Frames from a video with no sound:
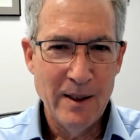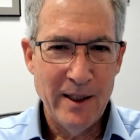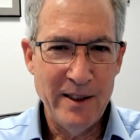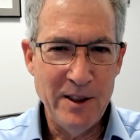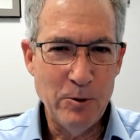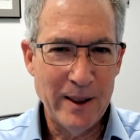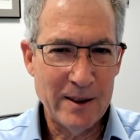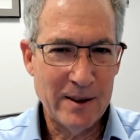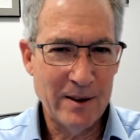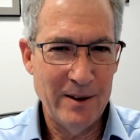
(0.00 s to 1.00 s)
in
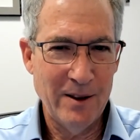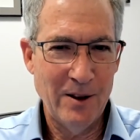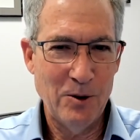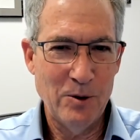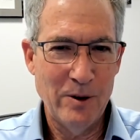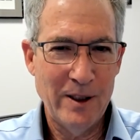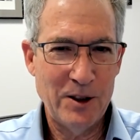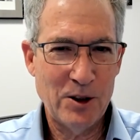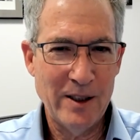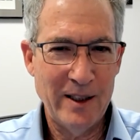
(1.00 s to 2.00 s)
US,
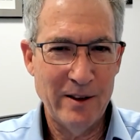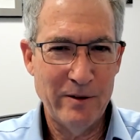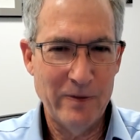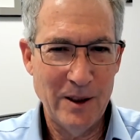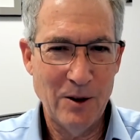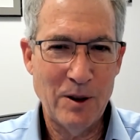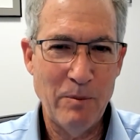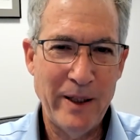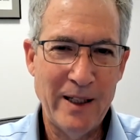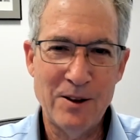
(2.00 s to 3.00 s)
legislative,
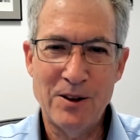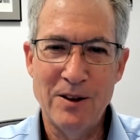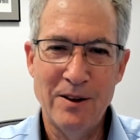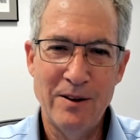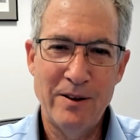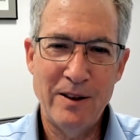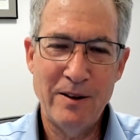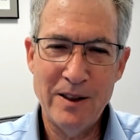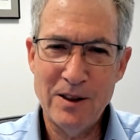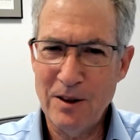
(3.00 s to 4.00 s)
comparison,
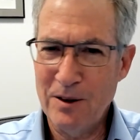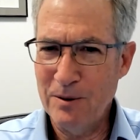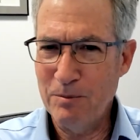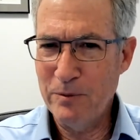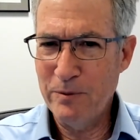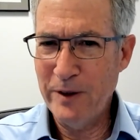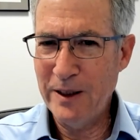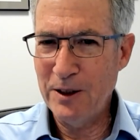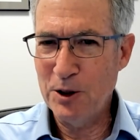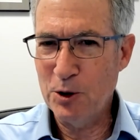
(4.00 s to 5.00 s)
these are
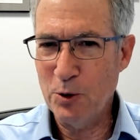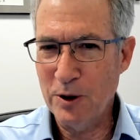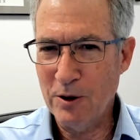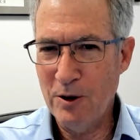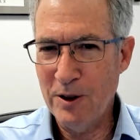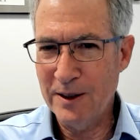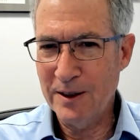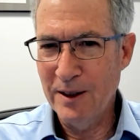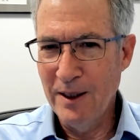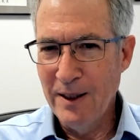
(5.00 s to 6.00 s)
very short
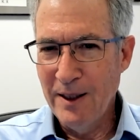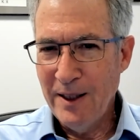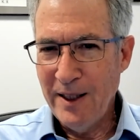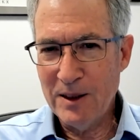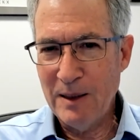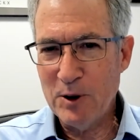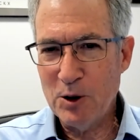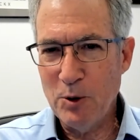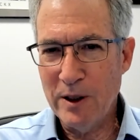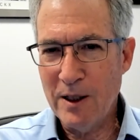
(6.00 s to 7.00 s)
laws. And the same is
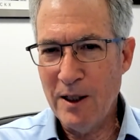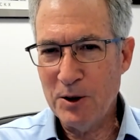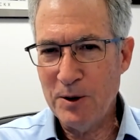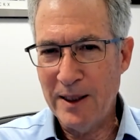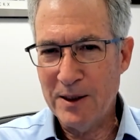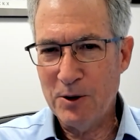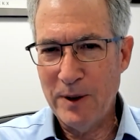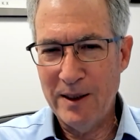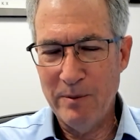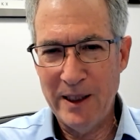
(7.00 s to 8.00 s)
true on the contracts,
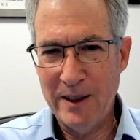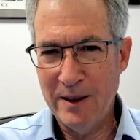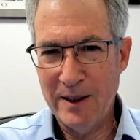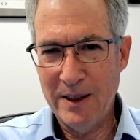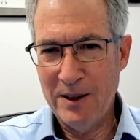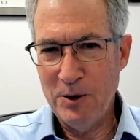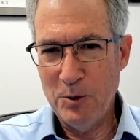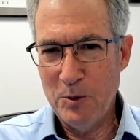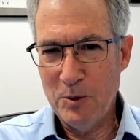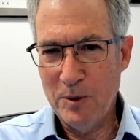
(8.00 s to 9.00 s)
right? I mean, again,
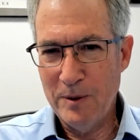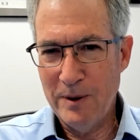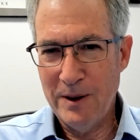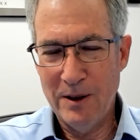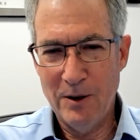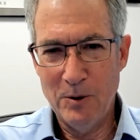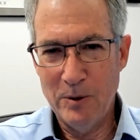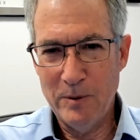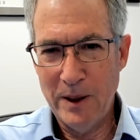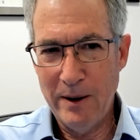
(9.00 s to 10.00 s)

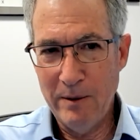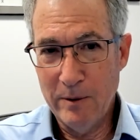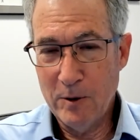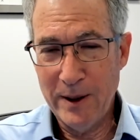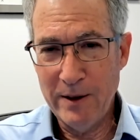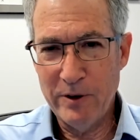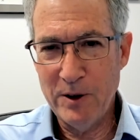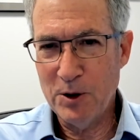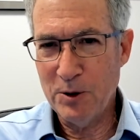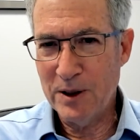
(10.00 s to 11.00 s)
in quite a
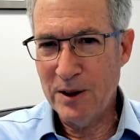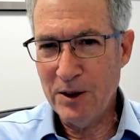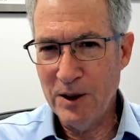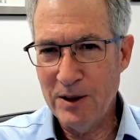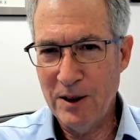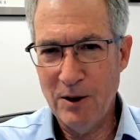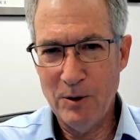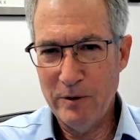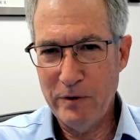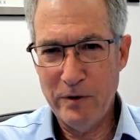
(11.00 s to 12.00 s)
few jurisdictions,
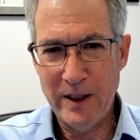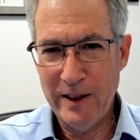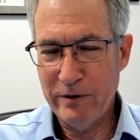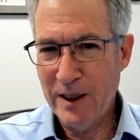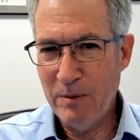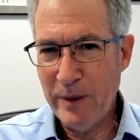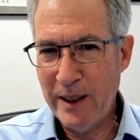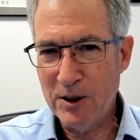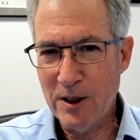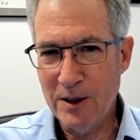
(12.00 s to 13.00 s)
a 5, 10
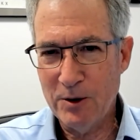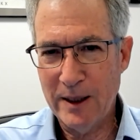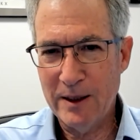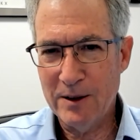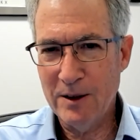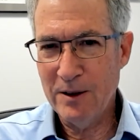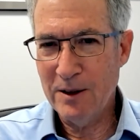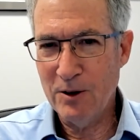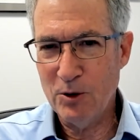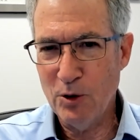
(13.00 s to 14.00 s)
page contract is
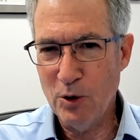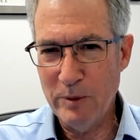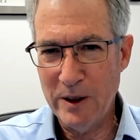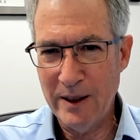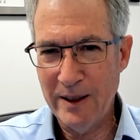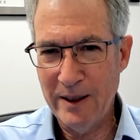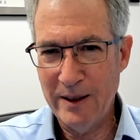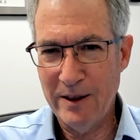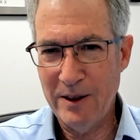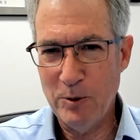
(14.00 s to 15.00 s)
considered normal. And
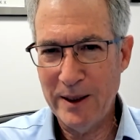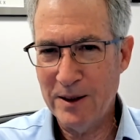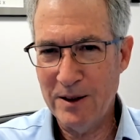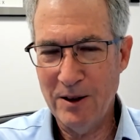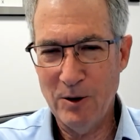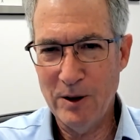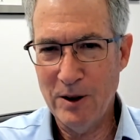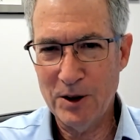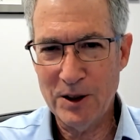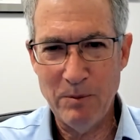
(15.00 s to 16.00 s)
in the US,
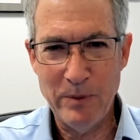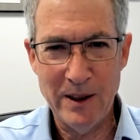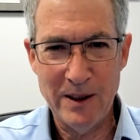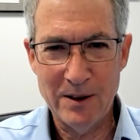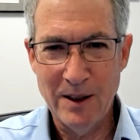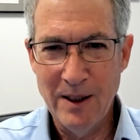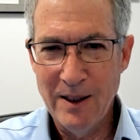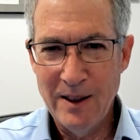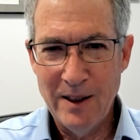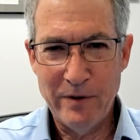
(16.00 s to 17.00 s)
large companies,
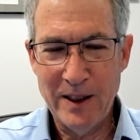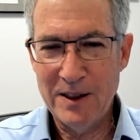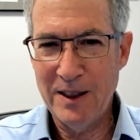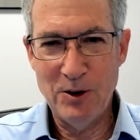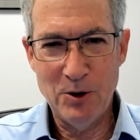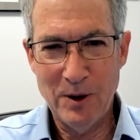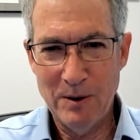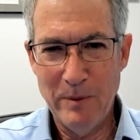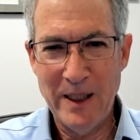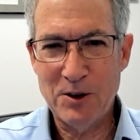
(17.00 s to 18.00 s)
if they send you
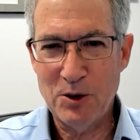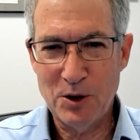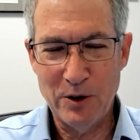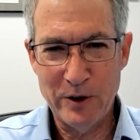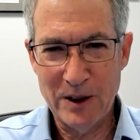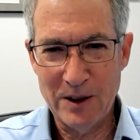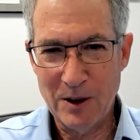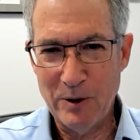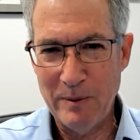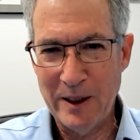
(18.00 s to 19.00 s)
a master services
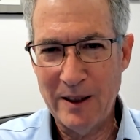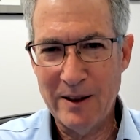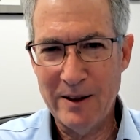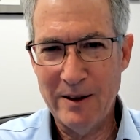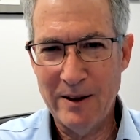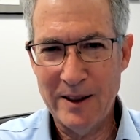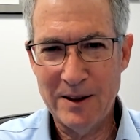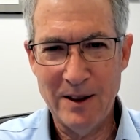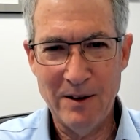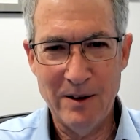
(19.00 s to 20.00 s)
agreement at
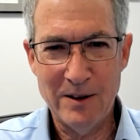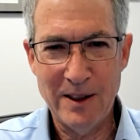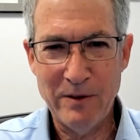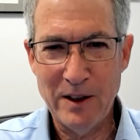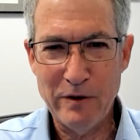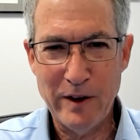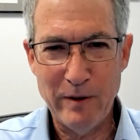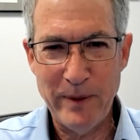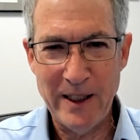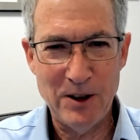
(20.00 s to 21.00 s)
less than
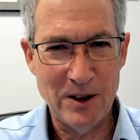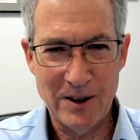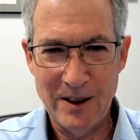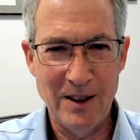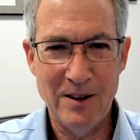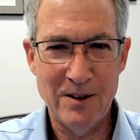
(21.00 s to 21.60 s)
75 pages, then,